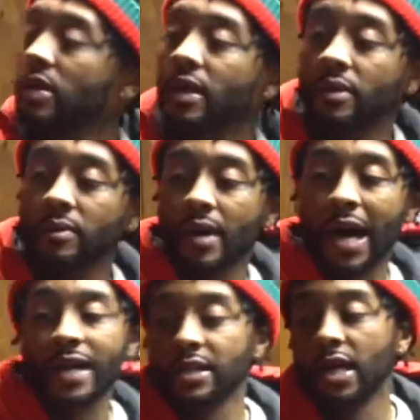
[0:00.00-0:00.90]
them, I
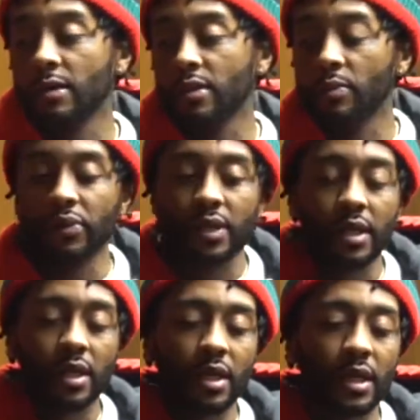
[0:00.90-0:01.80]
didn't tell them to put
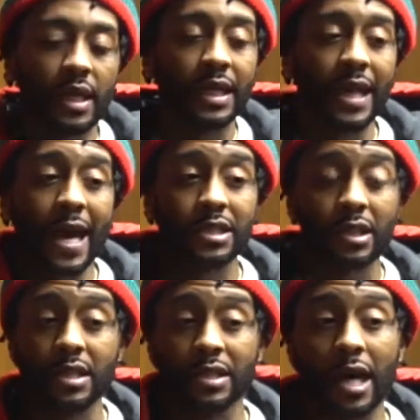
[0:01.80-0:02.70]

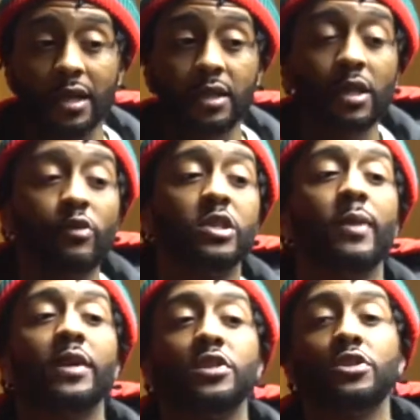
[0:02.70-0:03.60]
elastin inside the hoodie, which
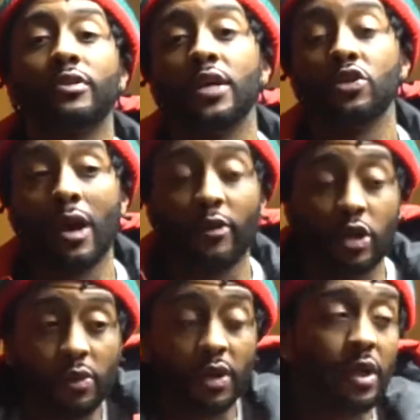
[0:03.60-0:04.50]
makes it stretch. Now when you
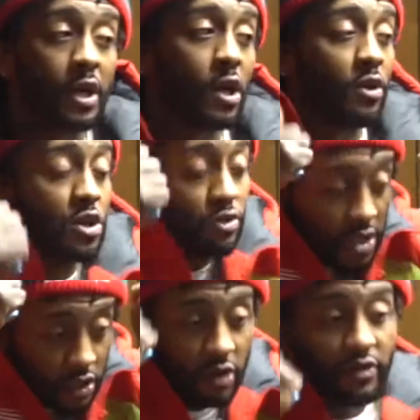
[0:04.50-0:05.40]
put a hoodie on and it
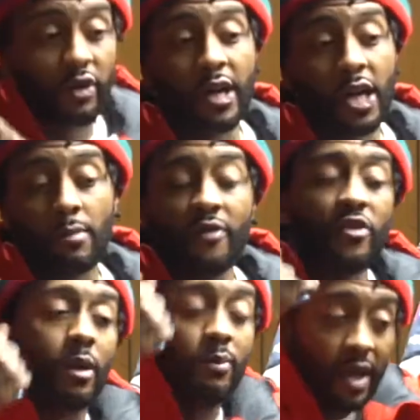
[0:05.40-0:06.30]
stretches over your head, and maybe you
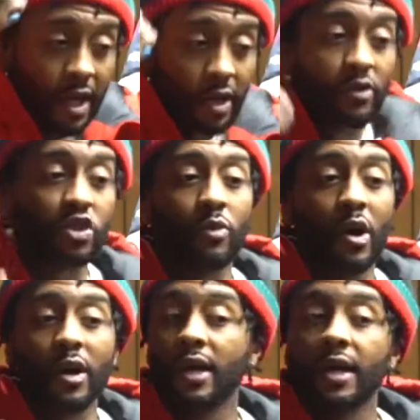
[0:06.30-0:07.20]
got a big head or a small
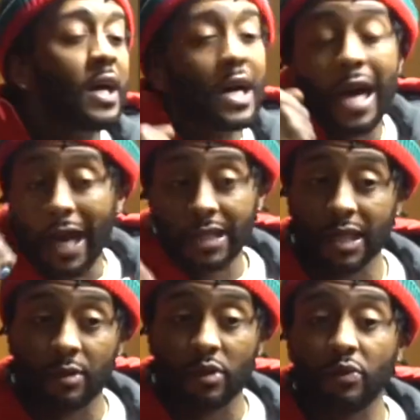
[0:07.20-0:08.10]
head, I didn't
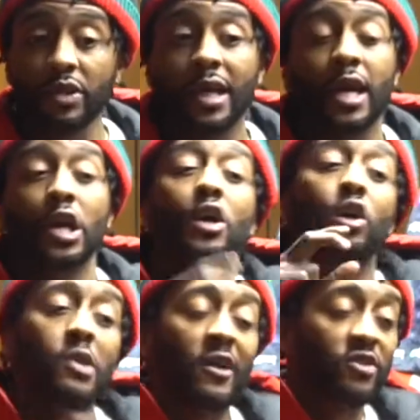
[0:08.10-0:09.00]
tell them to put that.
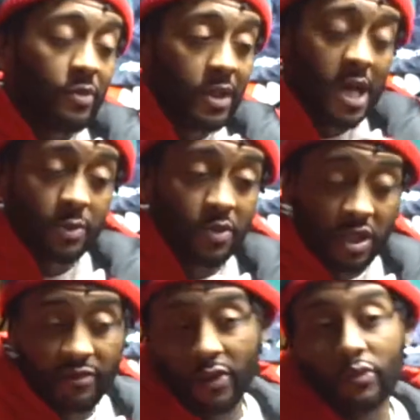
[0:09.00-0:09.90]
You have to be that
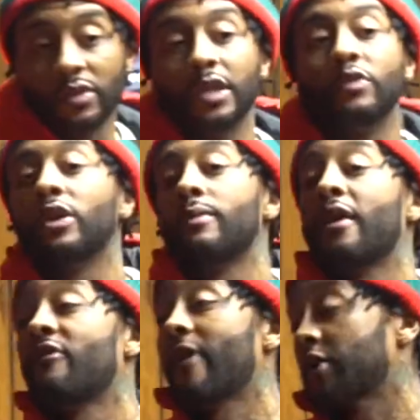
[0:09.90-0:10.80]
specific when dealing with a
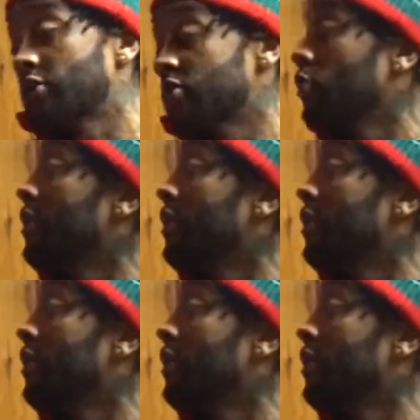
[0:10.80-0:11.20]
manufacturer. So